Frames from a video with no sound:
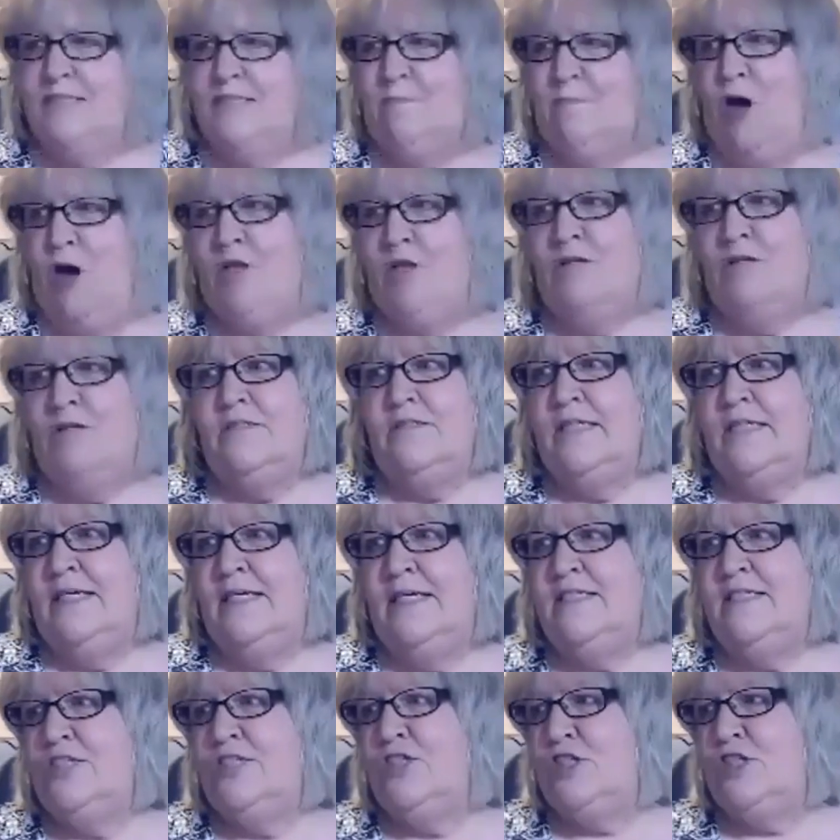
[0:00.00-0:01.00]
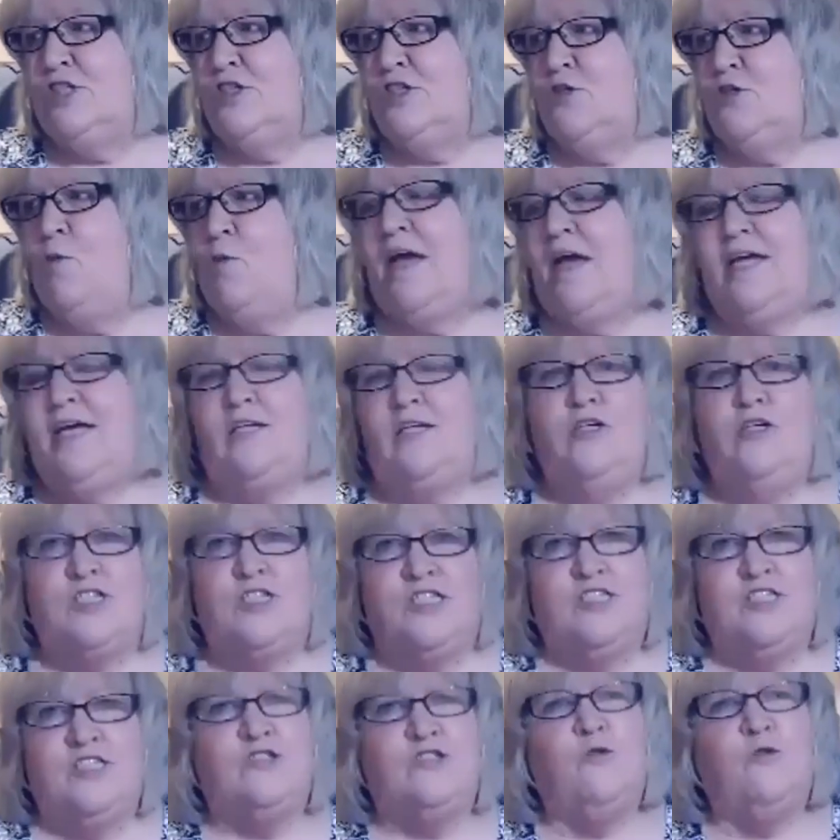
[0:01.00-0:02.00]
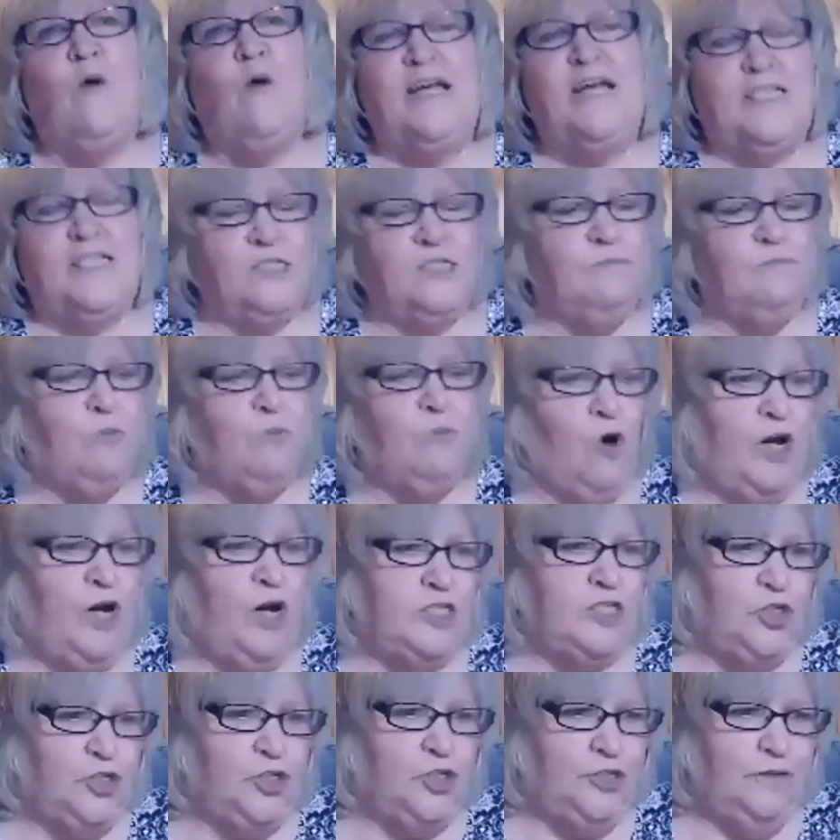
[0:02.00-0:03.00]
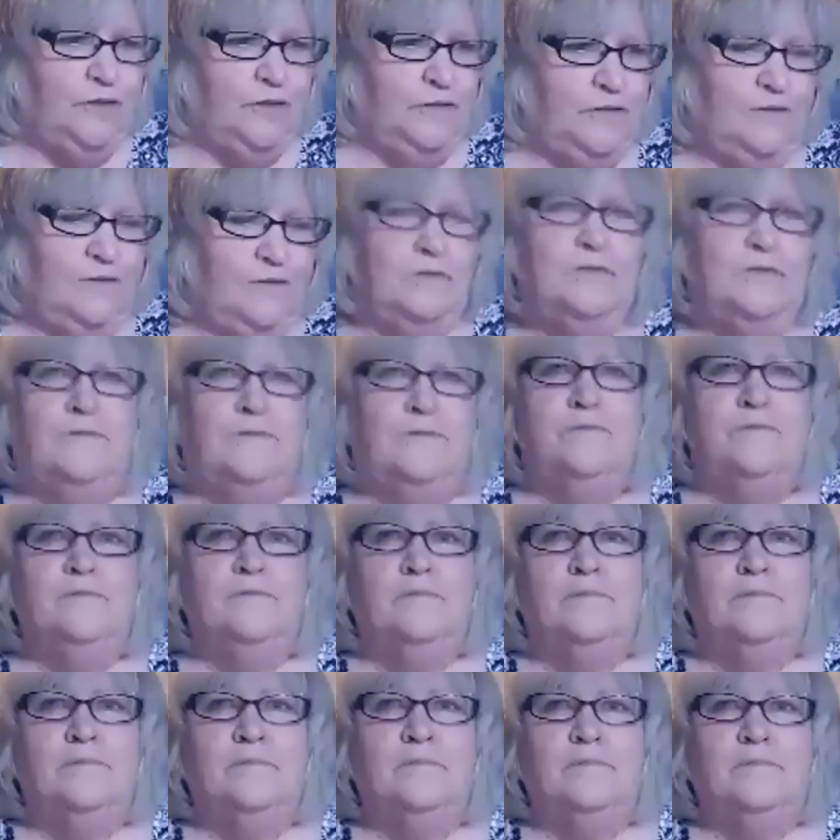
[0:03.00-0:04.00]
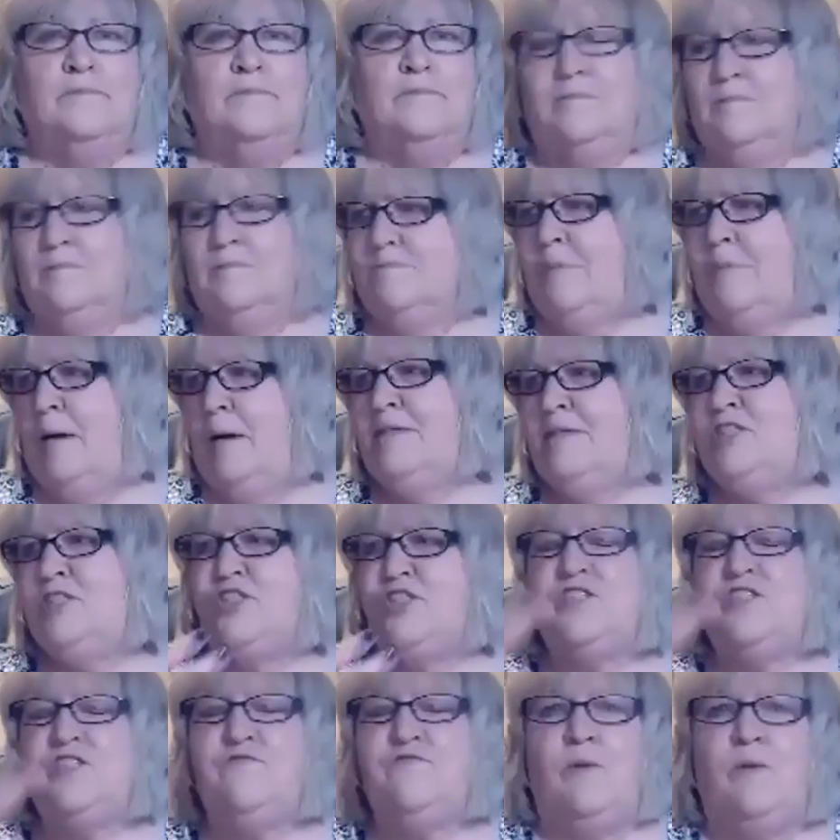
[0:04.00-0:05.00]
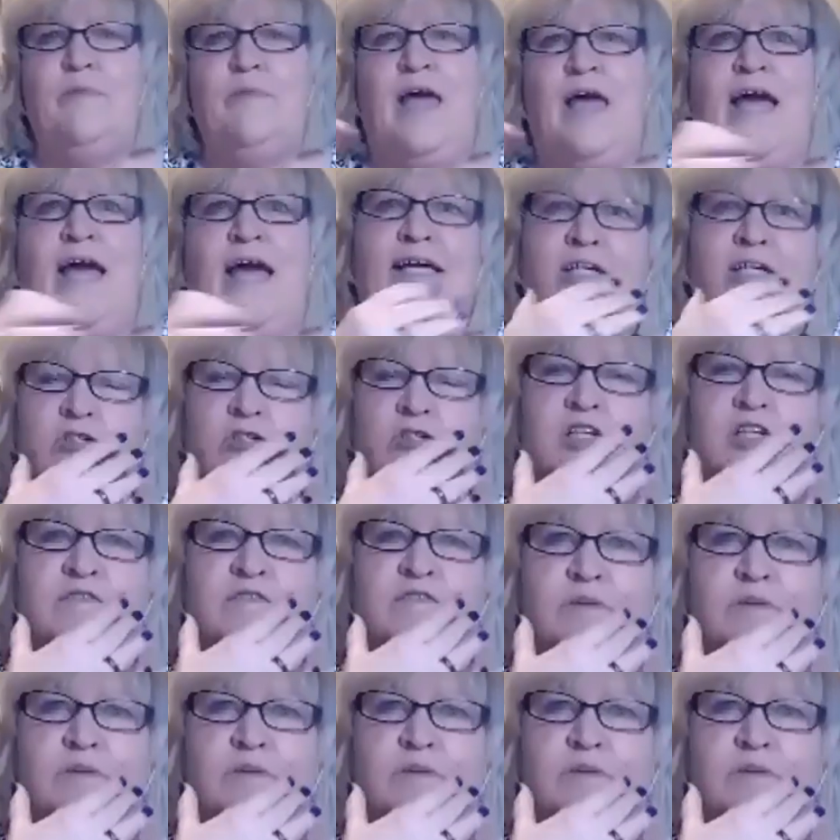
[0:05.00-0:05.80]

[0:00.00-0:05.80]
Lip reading: modeled. It's just the way it looks. It's the way it's brushed. Probably just from the angle of the